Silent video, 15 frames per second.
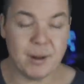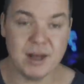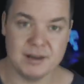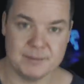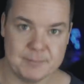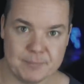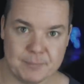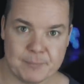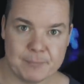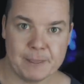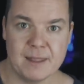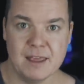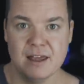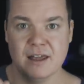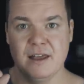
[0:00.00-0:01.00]
But
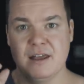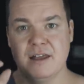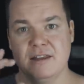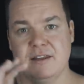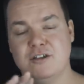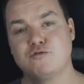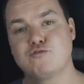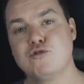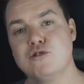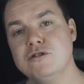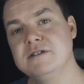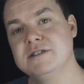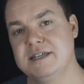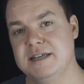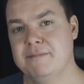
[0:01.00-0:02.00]
there's
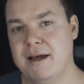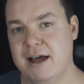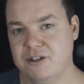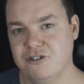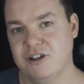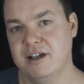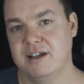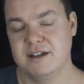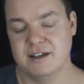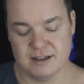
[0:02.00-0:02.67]
rules in magic.